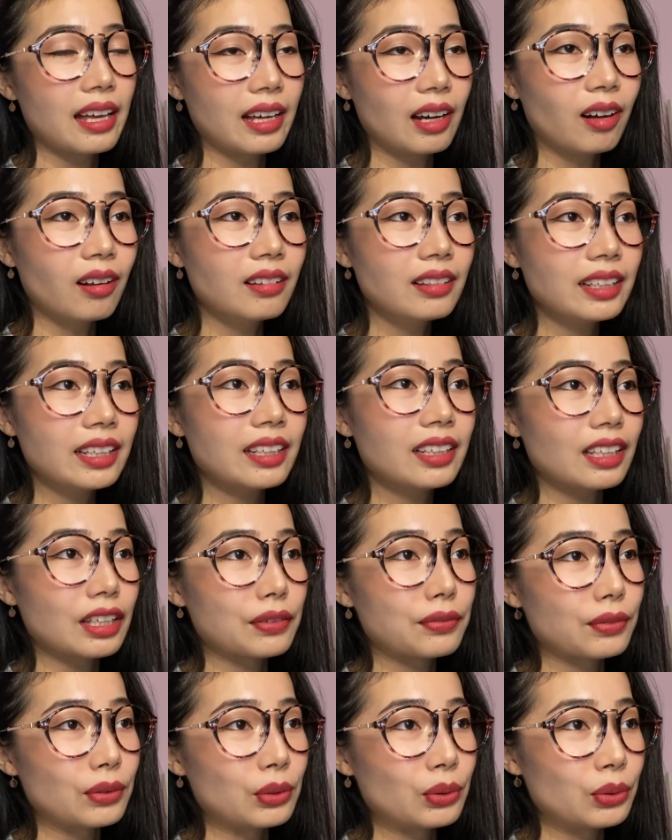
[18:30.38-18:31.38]
only
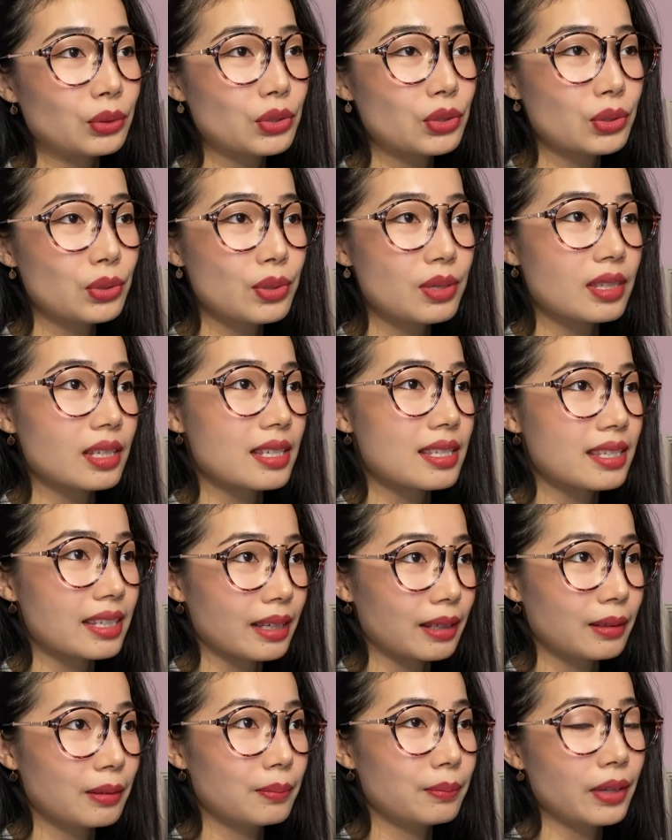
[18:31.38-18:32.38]
if you choose the
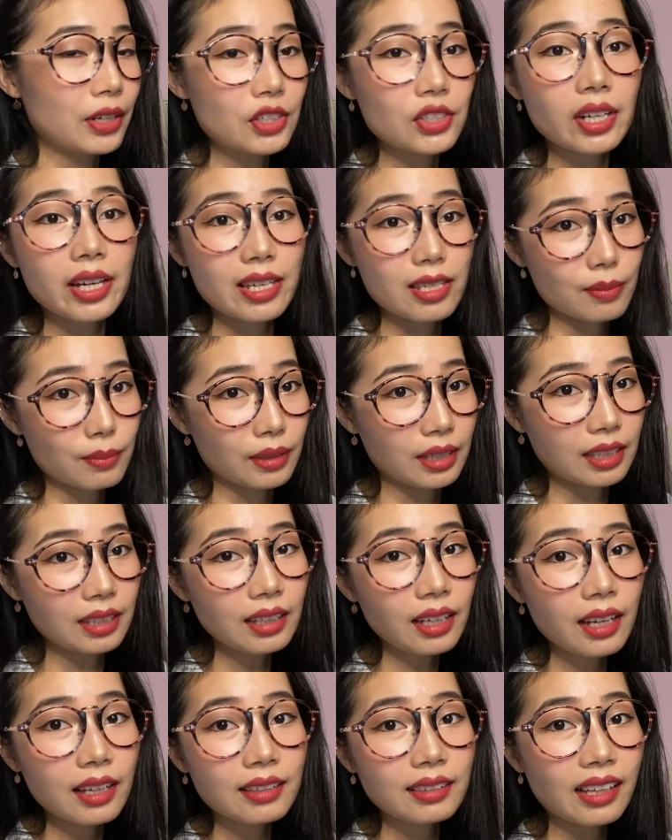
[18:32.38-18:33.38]
same major as
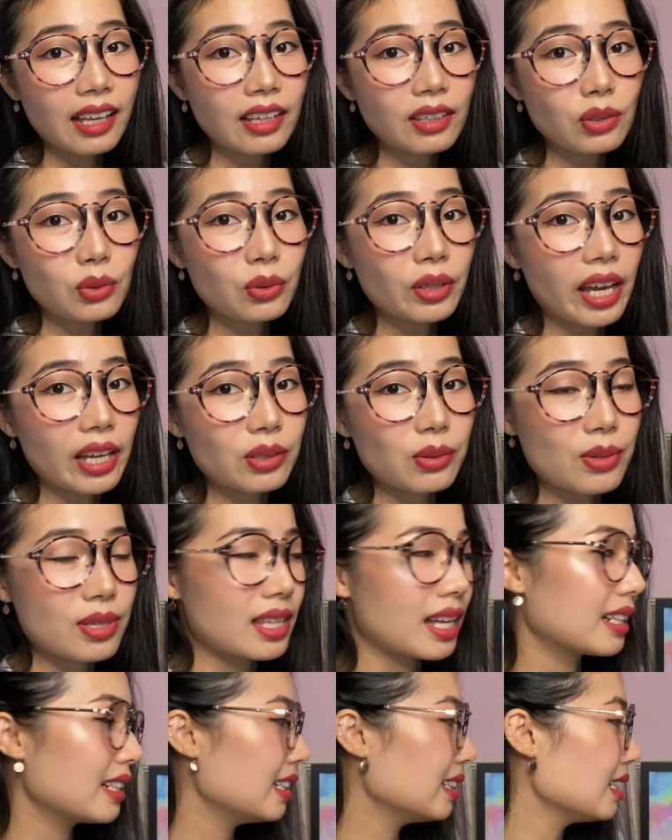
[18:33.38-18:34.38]
me, then you get to
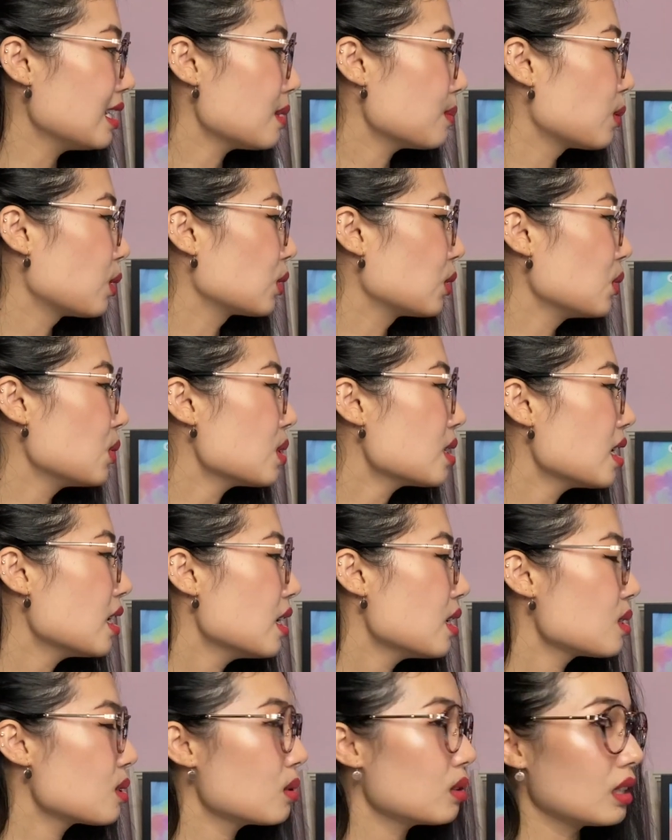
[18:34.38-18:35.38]
study these modules.
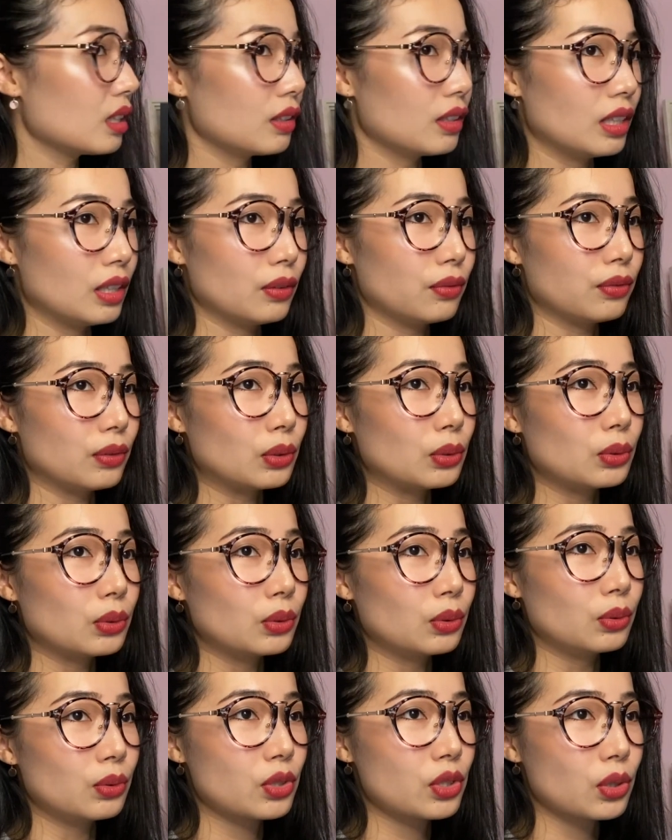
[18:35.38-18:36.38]
So if
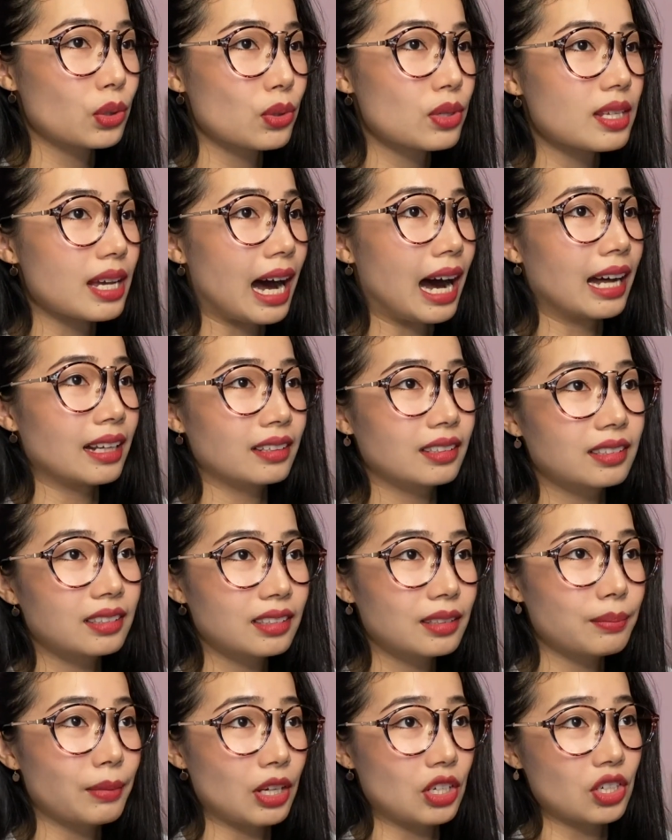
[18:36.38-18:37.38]
you chose
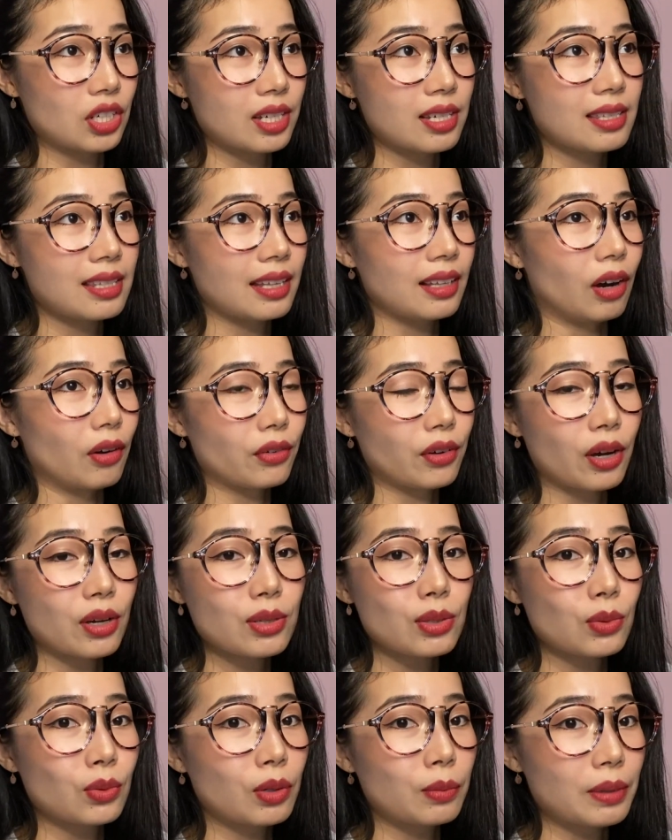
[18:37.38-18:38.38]
other majors, then of
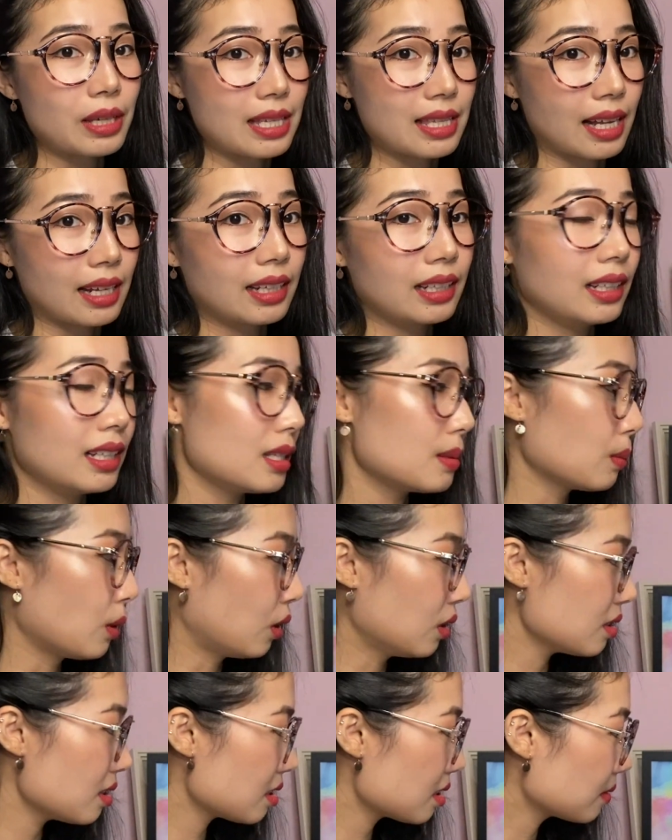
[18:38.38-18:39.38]
course you won't be studying these
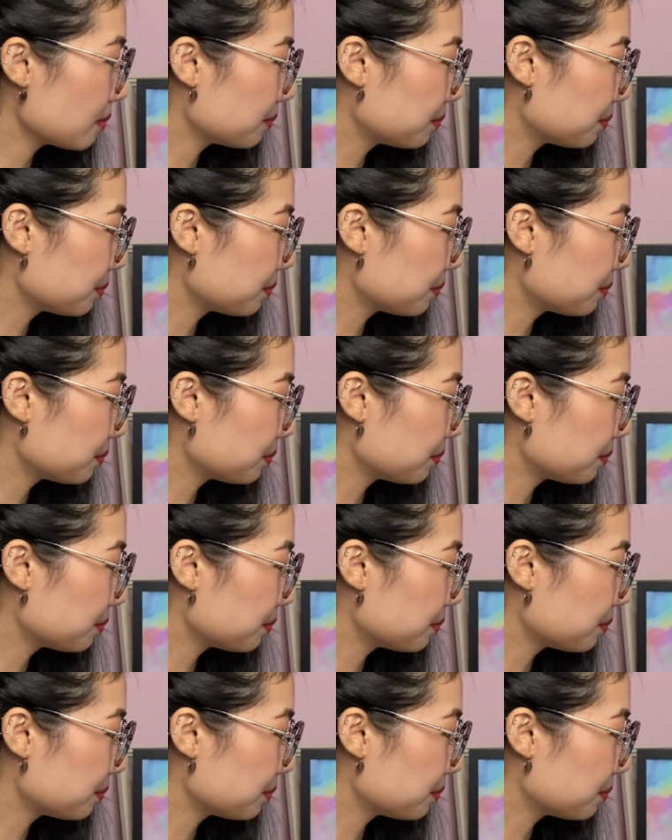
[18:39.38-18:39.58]
mods.